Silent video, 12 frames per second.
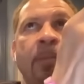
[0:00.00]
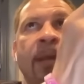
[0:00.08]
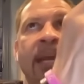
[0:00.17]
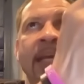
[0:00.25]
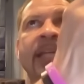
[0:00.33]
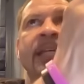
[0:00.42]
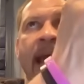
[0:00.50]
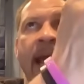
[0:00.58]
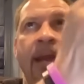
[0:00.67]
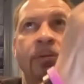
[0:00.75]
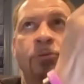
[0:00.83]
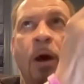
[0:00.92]
in games
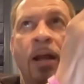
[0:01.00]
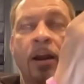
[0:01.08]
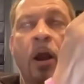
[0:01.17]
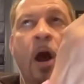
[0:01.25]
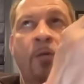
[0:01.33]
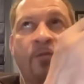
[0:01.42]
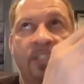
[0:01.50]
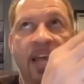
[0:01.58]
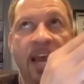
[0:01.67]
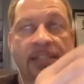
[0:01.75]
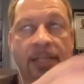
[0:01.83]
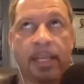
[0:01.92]
while their offense
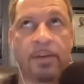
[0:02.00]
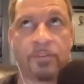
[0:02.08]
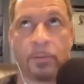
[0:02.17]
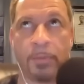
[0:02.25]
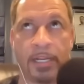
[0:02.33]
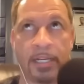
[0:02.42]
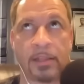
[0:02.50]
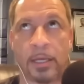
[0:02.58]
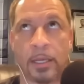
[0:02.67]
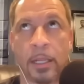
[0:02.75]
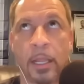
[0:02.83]
hasn't given them anything.